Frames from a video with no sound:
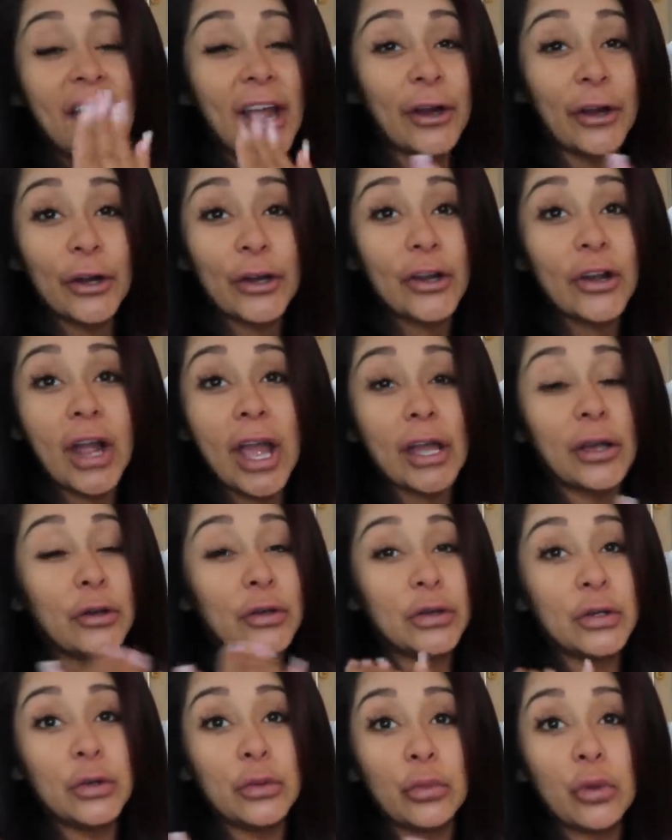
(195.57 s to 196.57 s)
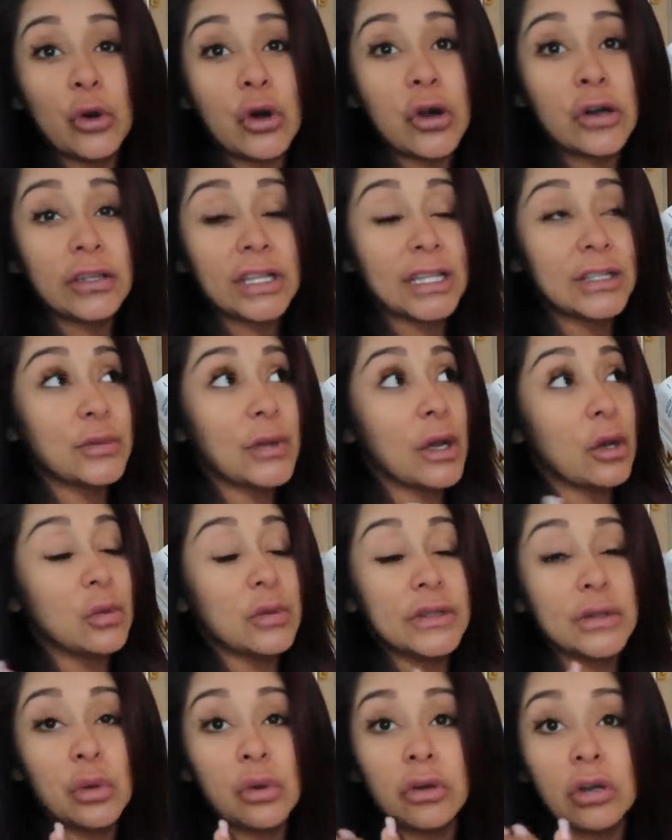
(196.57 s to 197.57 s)
that hurt, I couldn't walk, that's why I
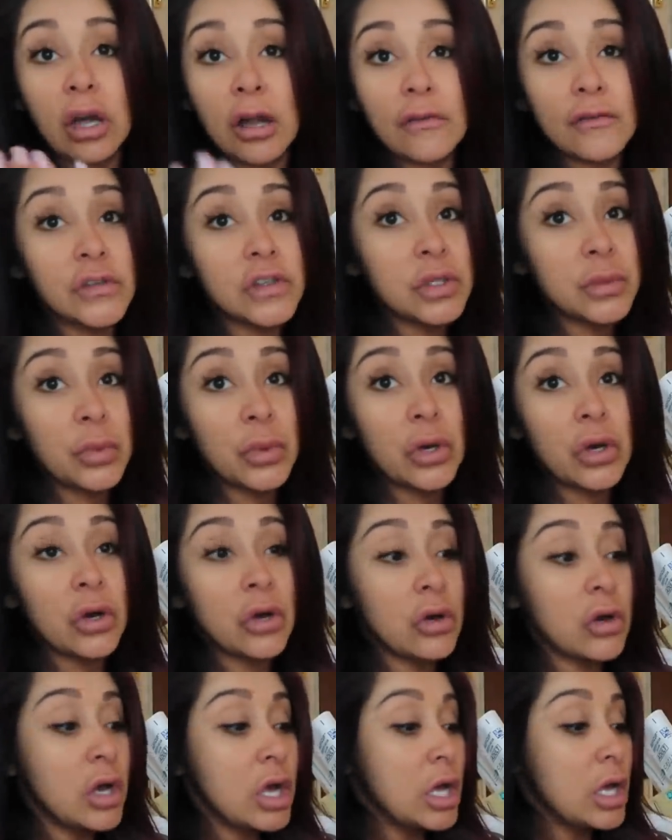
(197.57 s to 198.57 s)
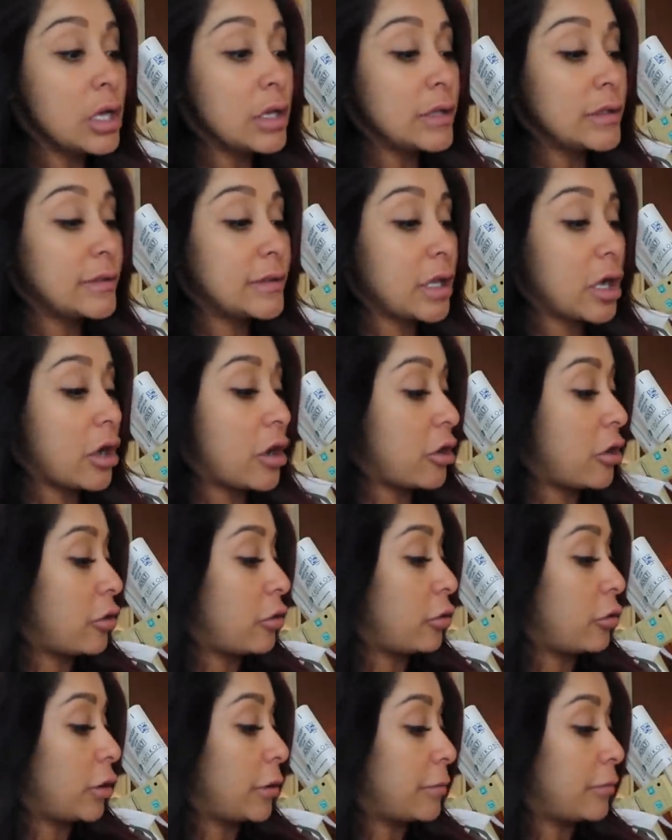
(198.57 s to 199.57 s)
was so uncomfortable.
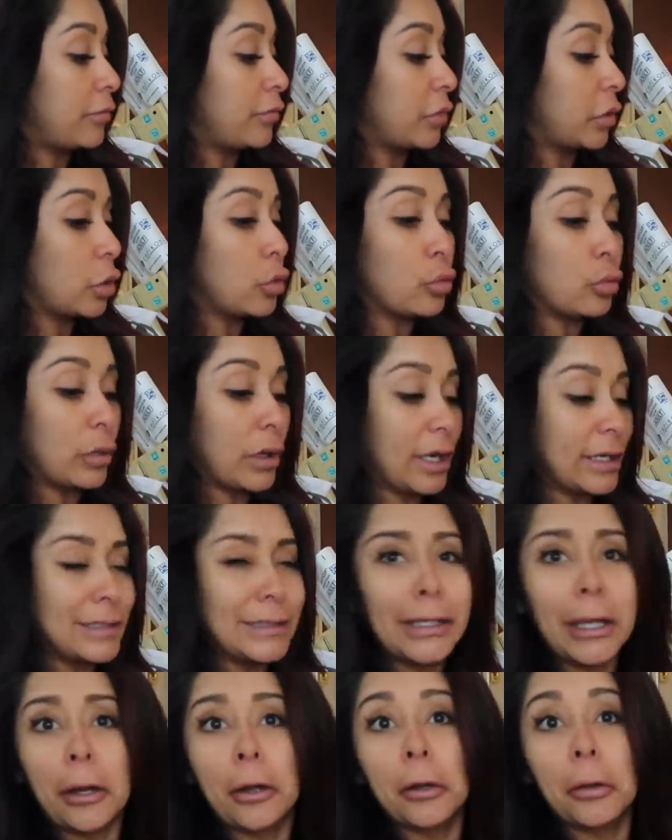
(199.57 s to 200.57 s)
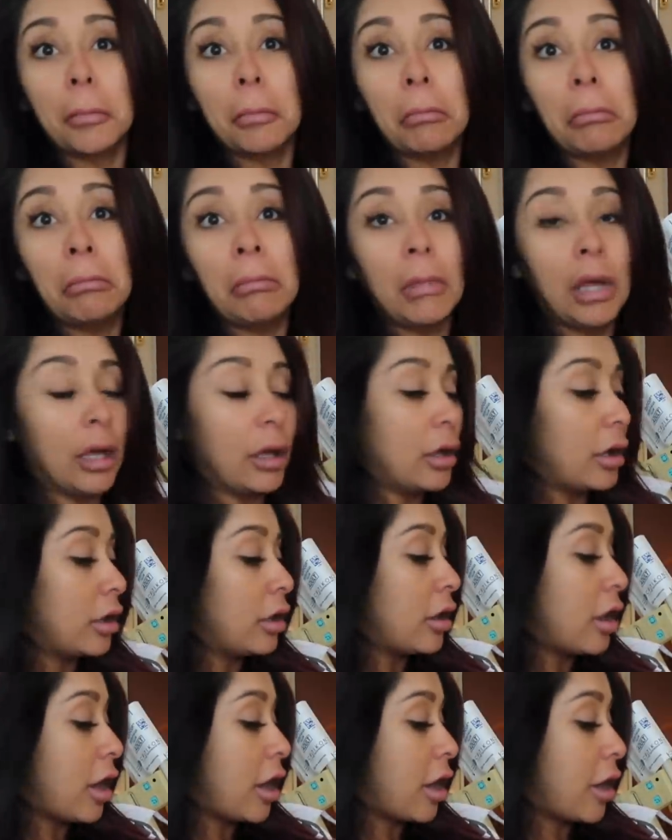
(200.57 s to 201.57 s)
So, ooh, I scared him.
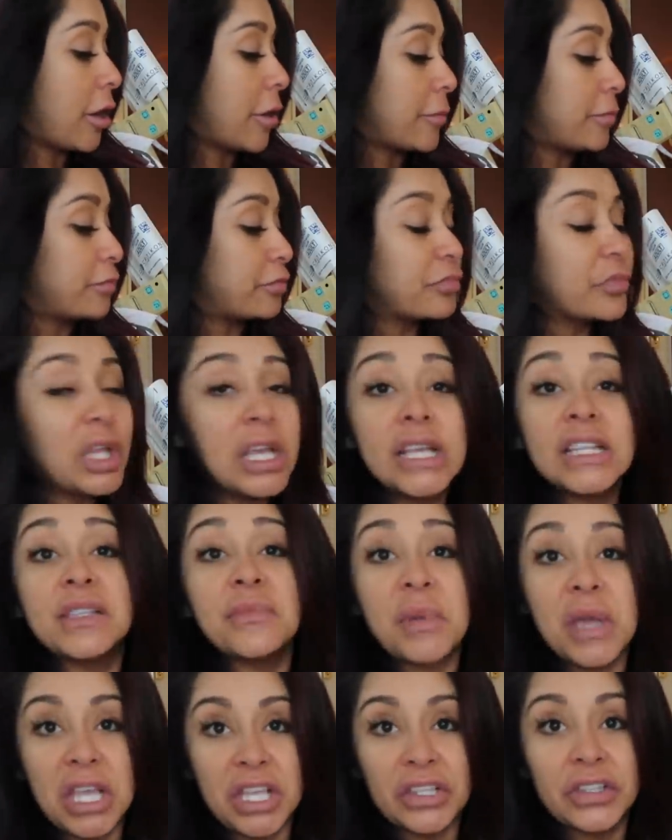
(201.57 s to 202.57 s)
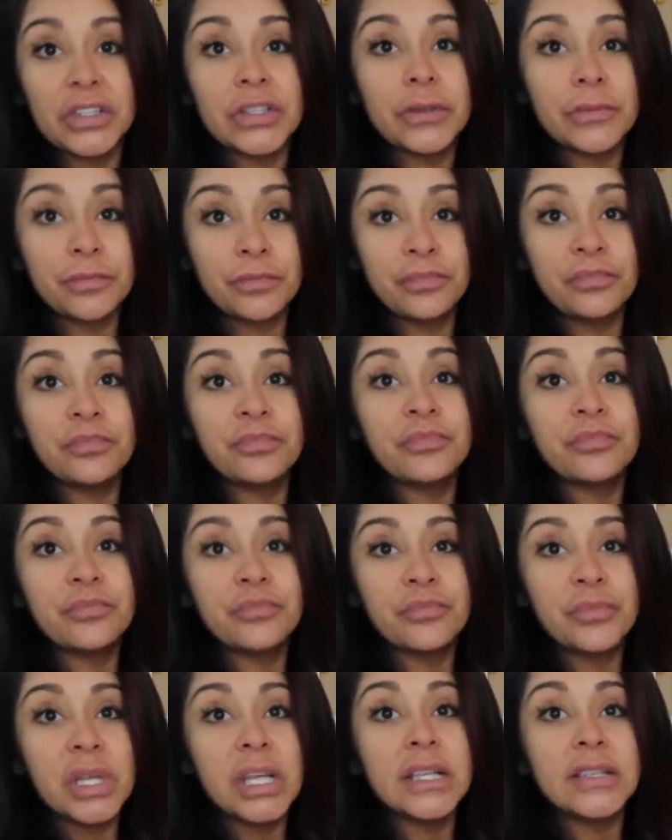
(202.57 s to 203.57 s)
Um, he's a beast.
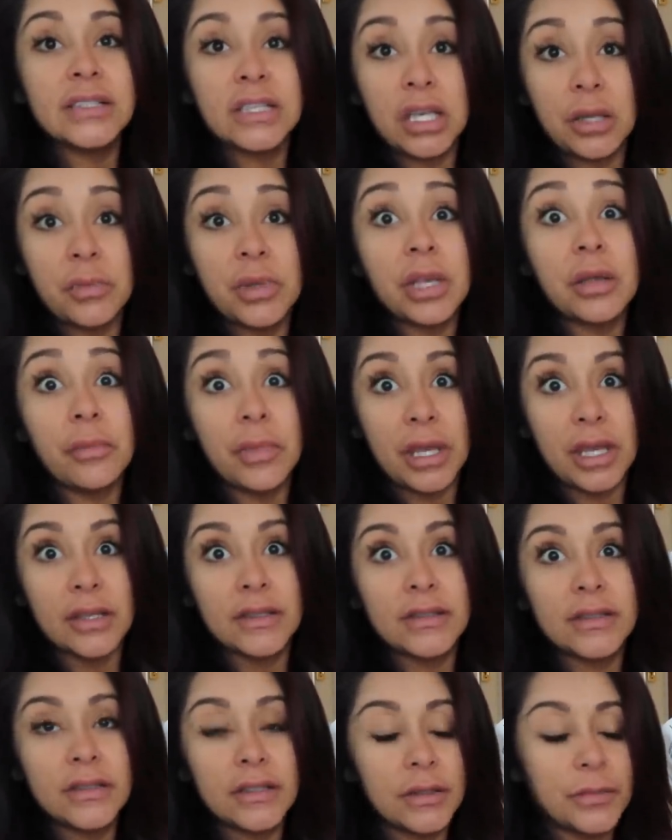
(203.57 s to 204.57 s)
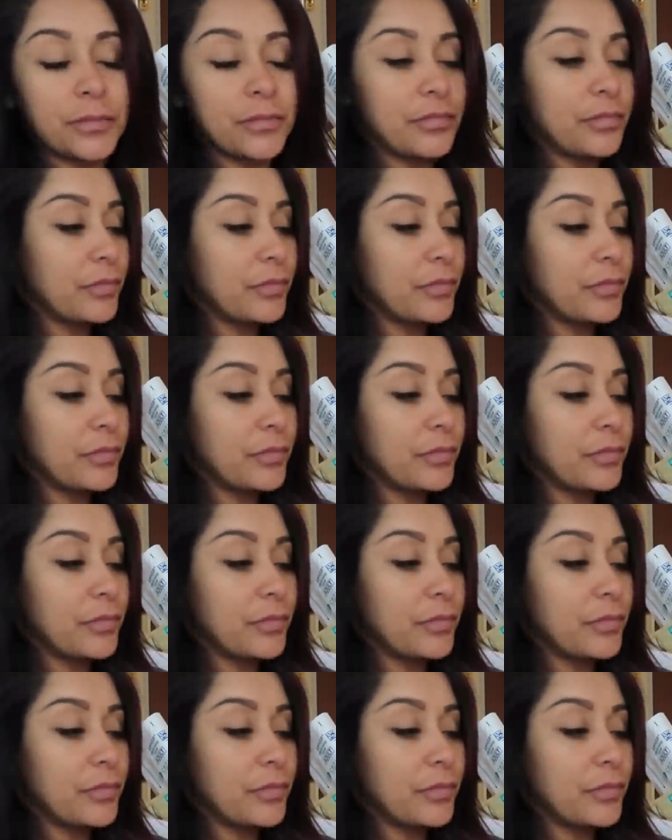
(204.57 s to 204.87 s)
He's gonna be a beast.